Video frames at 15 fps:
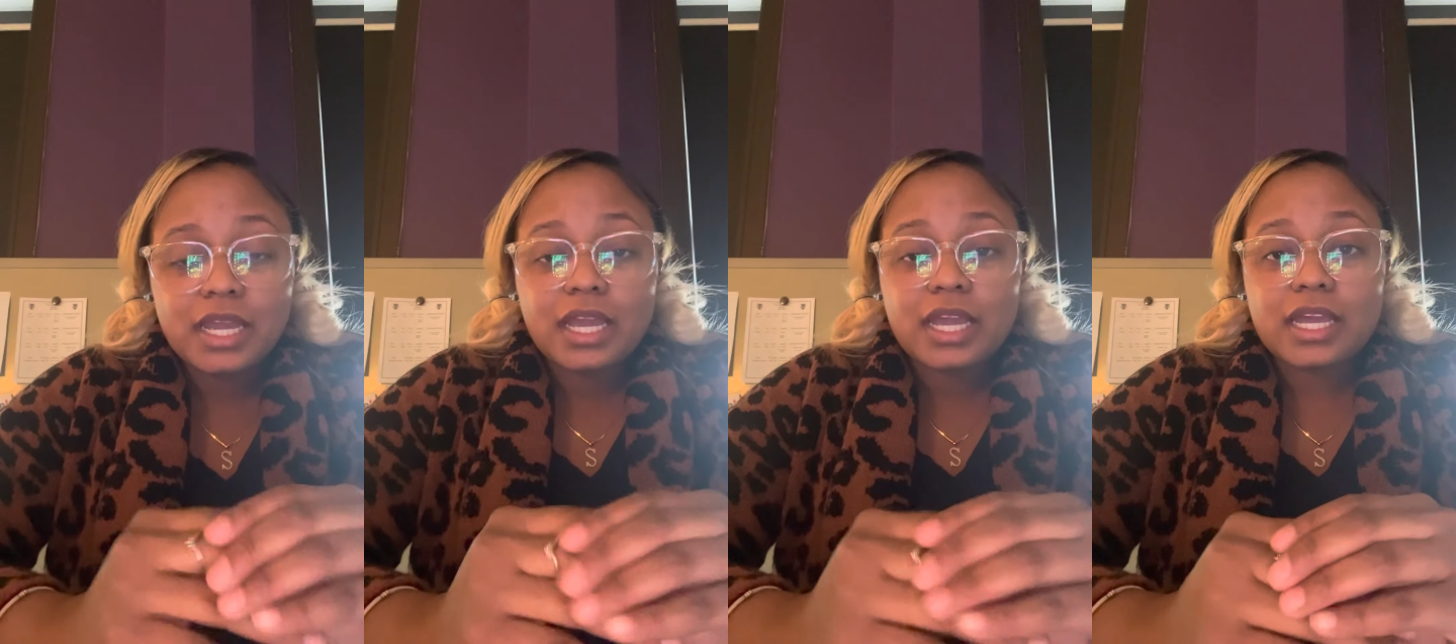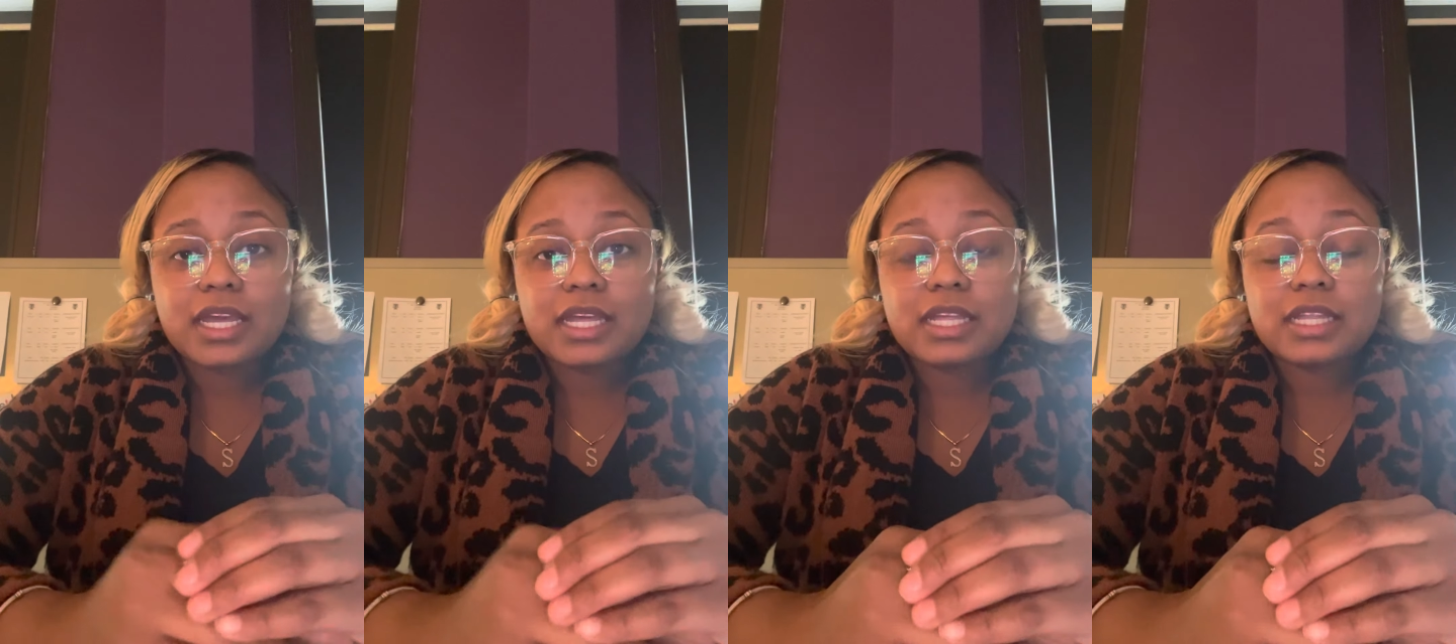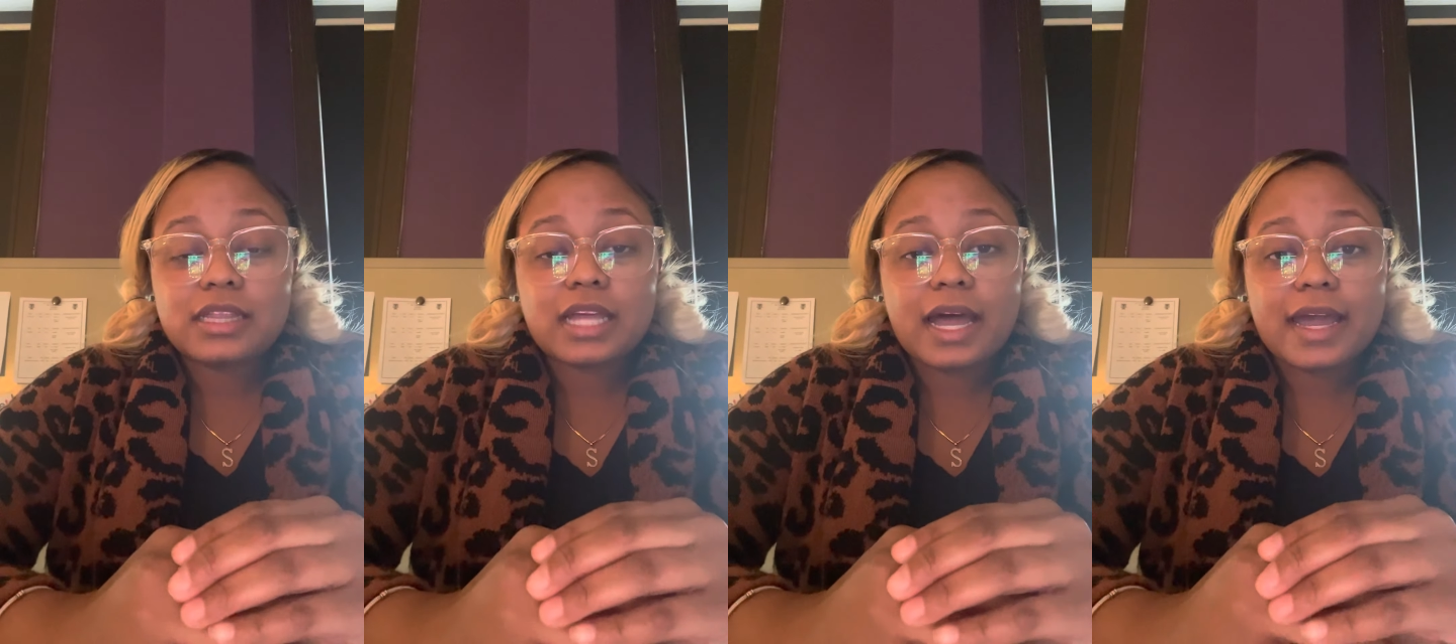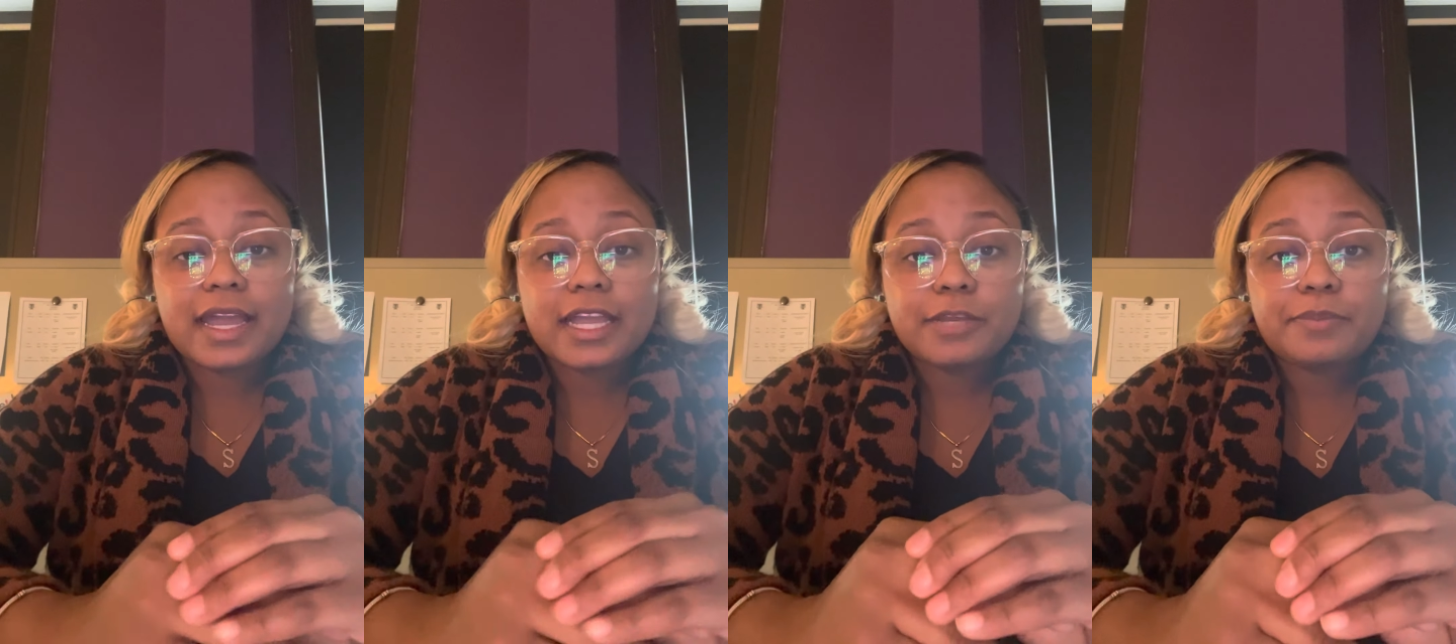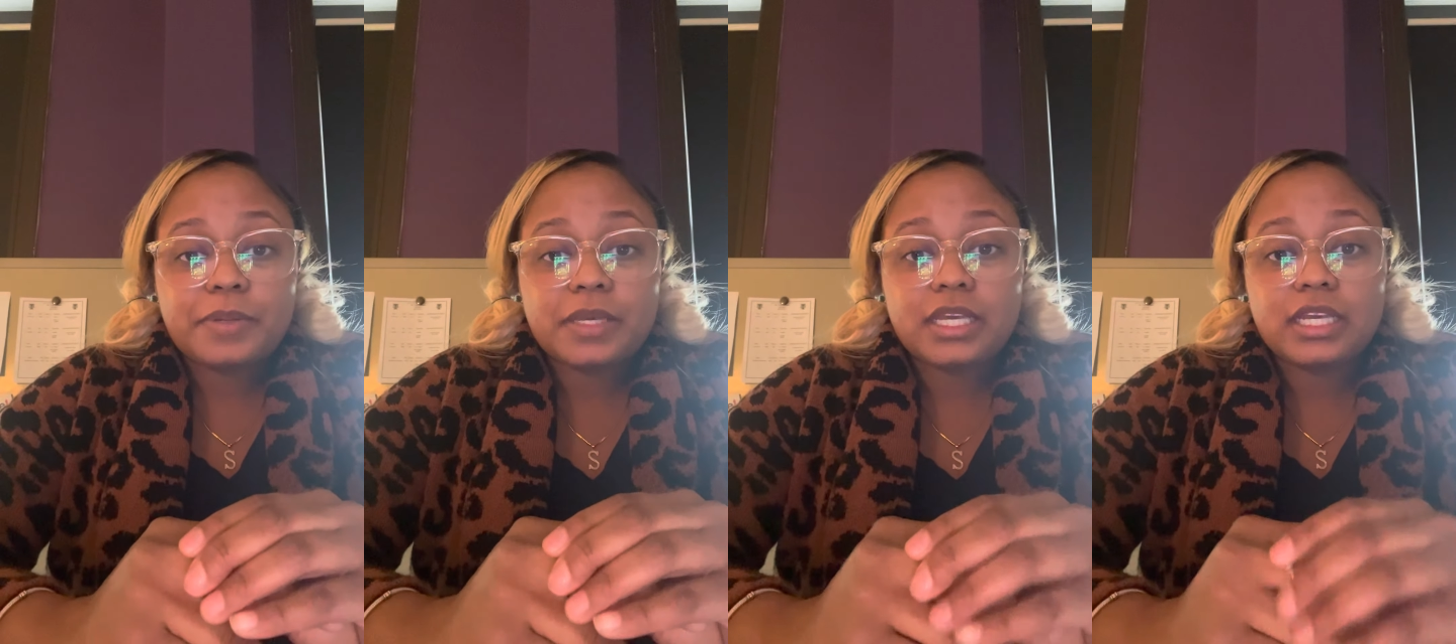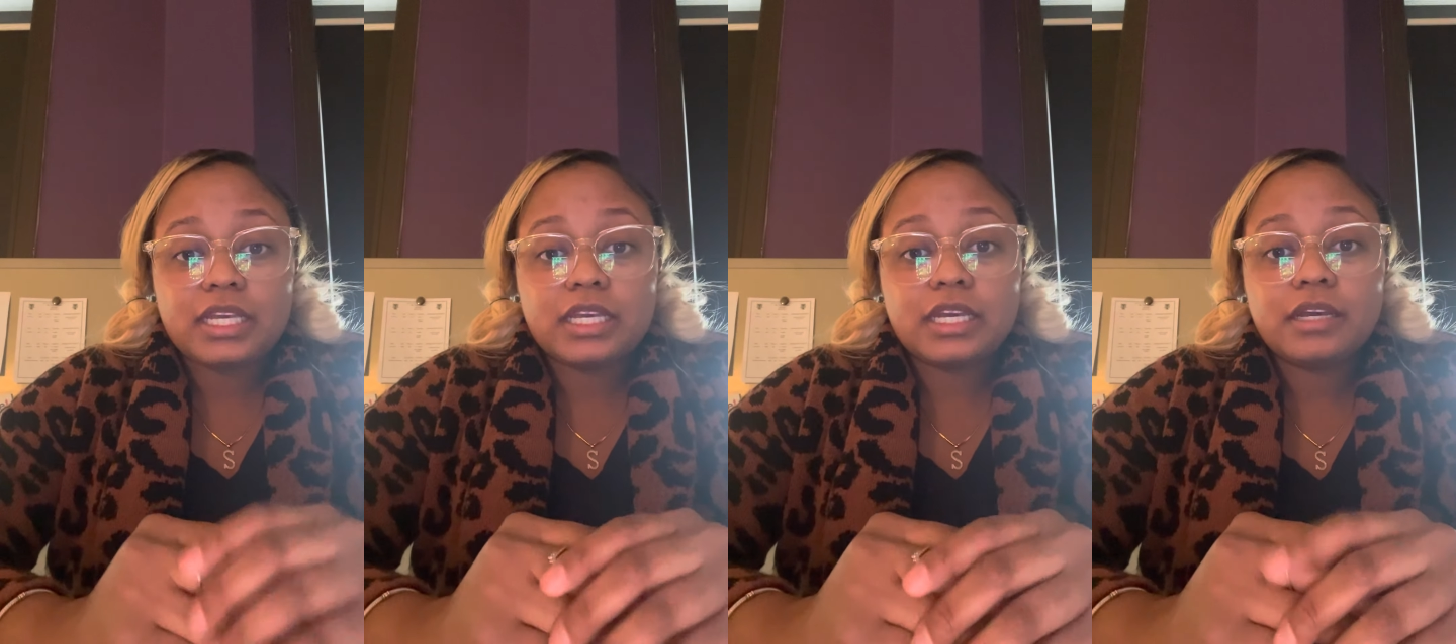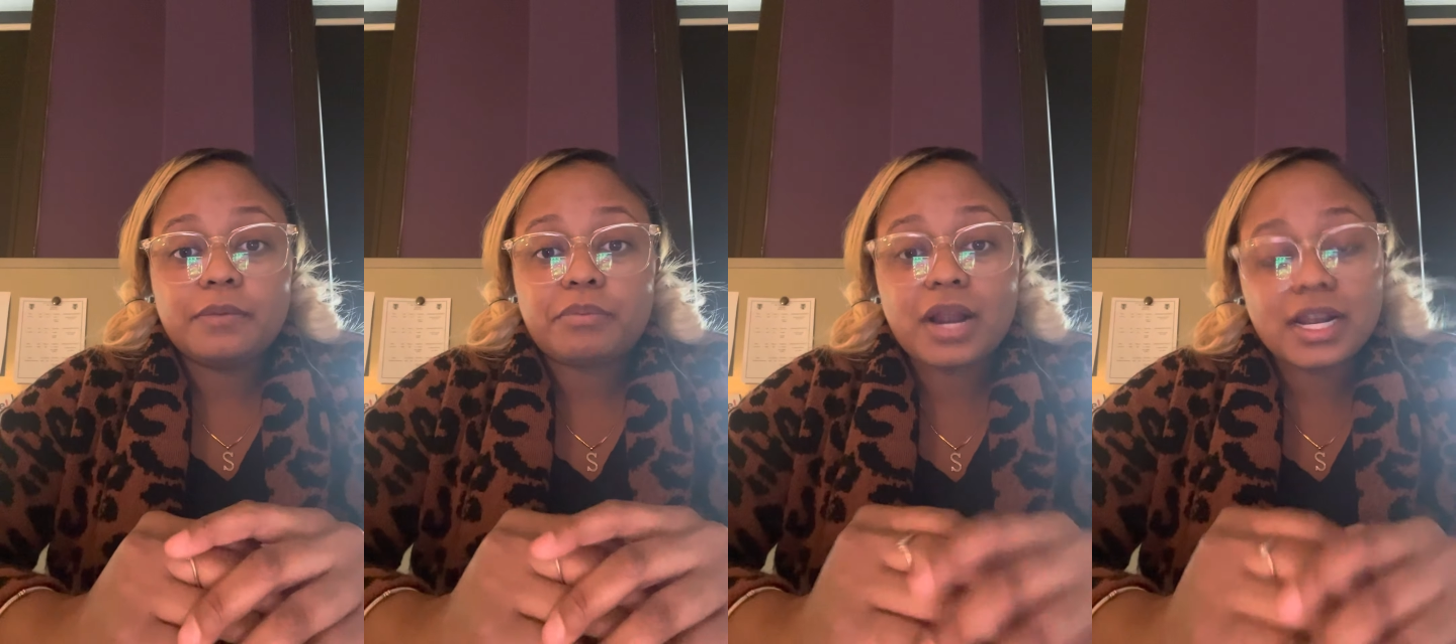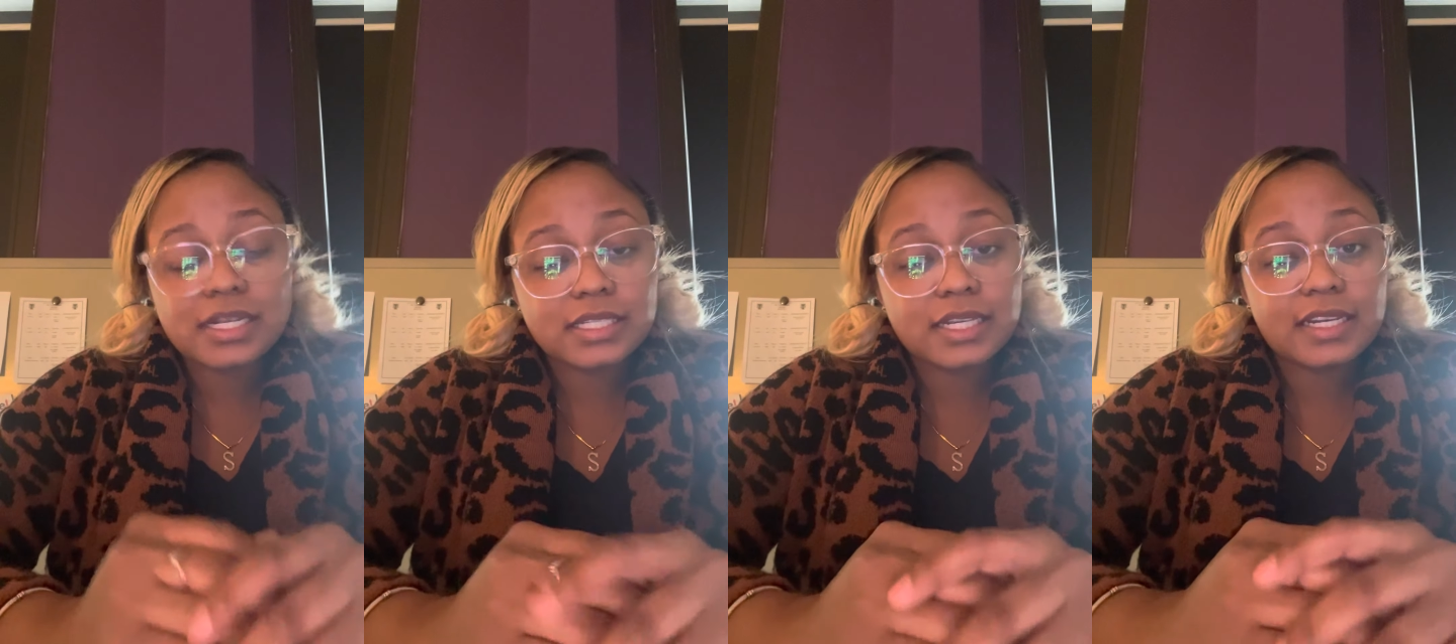and the IEP
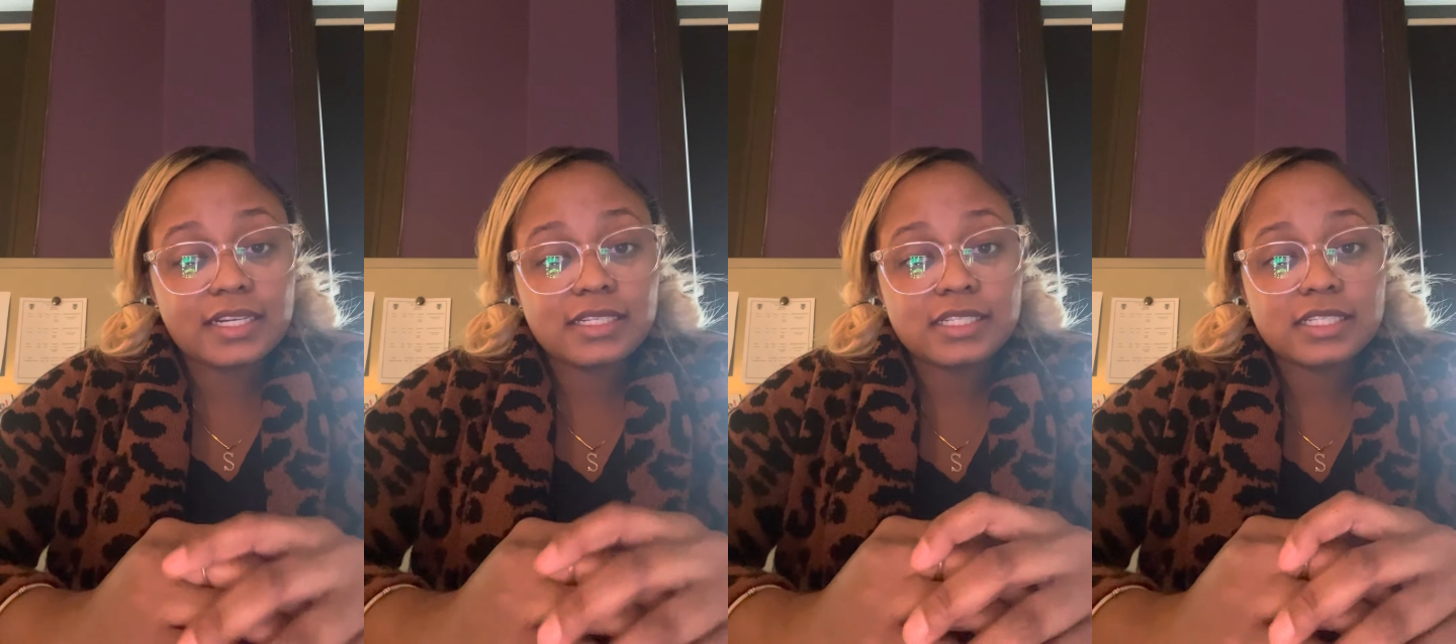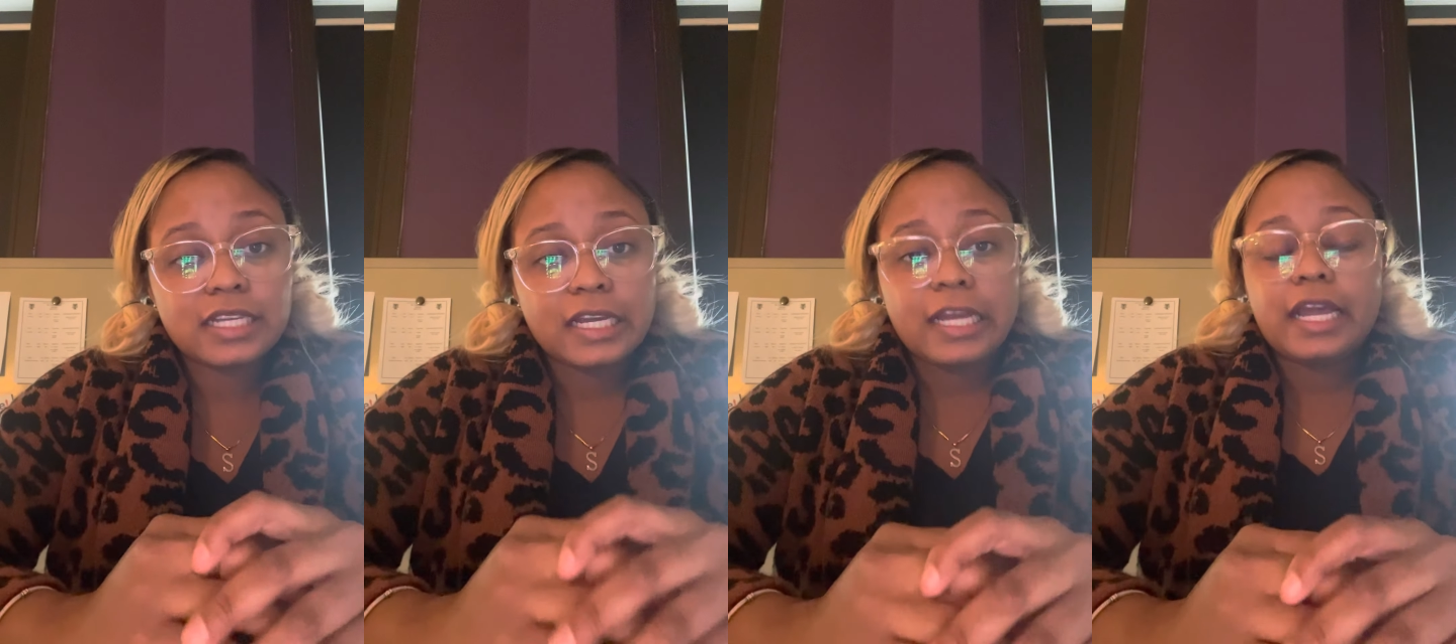process,